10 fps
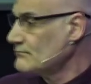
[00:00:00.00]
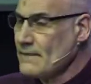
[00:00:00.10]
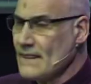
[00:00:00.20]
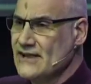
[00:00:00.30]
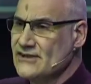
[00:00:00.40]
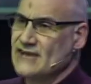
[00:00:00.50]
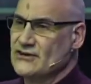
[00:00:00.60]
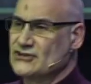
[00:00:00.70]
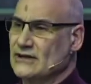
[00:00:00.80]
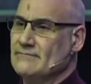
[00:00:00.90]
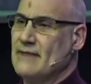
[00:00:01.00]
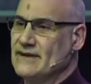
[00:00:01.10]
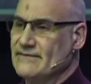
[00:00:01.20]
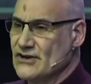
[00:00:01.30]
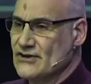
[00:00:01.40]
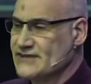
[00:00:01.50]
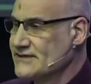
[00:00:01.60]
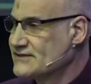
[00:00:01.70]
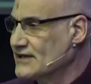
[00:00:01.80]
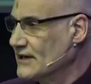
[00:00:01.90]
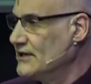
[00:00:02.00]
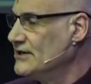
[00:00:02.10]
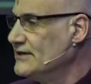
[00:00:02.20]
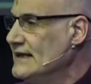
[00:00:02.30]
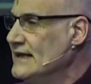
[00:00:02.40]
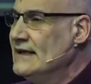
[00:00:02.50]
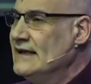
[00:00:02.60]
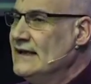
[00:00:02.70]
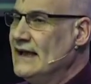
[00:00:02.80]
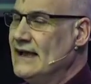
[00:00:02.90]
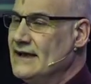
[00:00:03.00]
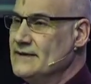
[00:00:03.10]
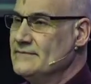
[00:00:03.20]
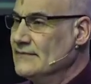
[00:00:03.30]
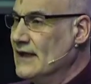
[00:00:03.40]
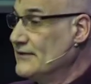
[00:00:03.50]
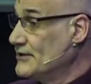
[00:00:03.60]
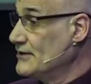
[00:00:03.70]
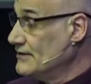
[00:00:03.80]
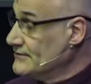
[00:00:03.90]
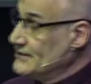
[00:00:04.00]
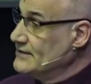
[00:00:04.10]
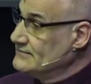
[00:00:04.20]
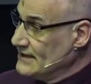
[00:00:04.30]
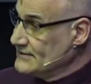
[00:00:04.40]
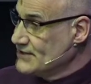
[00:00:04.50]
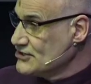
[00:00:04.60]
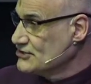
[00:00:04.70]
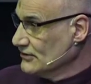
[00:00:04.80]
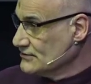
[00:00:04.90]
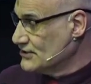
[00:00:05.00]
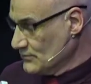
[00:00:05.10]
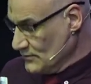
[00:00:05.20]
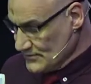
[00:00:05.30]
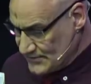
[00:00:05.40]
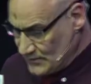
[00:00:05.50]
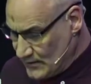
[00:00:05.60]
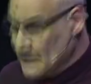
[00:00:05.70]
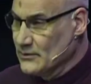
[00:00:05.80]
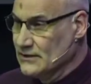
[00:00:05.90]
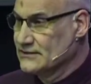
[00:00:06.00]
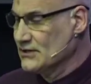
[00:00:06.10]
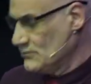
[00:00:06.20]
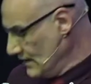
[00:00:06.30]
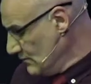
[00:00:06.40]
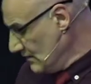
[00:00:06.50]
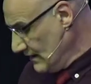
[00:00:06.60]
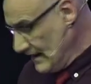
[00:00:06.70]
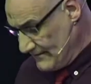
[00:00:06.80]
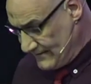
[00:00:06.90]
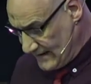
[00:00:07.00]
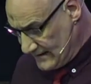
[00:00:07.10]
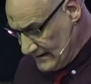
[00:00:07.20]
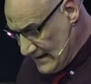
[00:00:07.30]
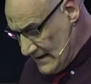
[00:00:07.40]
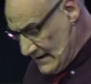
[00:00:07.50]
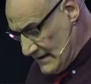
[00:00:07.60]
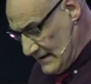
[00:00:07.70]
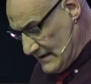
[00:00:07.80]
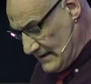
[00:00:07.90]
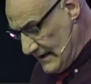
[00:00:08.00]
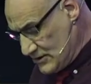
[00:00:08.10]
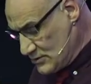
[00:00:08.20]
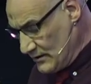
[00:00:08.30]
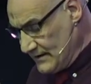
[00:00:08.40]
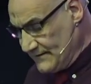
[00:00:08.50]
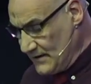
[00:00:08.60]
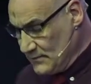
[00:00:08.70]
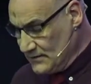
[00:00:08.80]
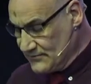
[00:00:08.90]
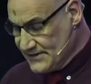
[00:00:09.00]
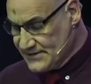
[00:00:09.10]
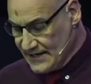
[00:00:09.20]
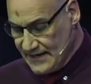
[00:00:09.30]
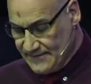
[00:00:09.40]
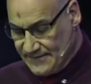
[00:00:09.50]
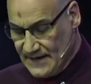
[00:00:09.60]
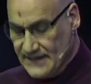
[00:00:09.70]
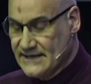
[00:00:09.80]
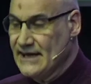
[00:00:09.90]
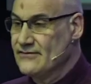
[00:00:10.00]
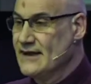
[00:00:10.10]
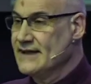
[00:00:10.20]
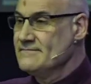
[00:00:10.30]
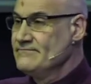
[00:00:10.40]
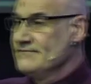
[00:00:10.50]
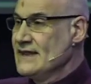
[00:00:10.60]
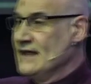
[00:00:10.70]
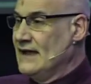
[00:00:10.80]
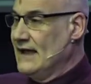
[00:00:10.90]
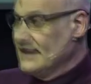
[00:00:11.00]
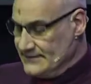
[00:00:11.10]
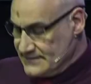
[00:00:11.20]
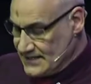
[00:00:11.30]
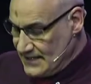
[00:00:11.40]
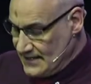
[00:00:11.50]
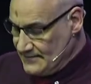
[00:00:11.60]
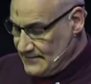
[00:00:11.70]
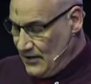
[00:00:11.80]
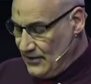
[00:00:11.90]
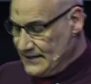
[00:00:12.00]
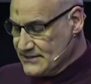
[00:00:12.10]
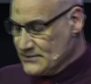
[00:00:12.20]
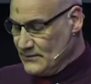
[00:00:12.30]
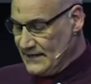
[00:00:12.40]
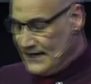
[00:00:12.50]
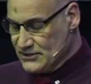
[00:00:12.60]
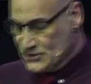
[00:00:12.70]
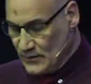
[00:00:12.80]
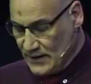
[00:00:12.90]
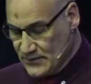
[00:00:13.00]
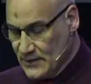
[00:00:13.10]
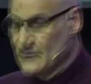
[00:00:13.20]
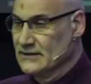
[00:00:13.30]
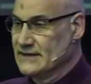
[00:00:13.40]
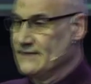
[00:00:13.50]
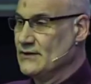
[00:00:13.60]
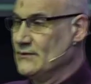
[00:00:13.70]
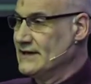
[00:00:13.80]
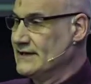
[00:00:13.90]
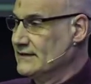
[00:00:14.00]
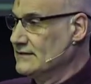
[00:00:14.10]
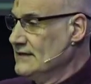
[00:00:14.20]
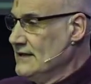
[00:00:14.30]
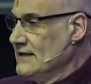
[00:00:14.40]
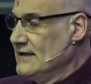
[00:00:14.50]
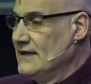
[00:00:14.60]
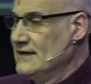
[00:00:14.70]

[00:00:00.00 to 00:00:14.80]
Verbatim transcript: essential memory verses to learn um, uh, that, are, that are additional to the ones that we will do. We will have, uh, uh, each one of you will receive a keyring, and um, on it, each week we will give you a little uh,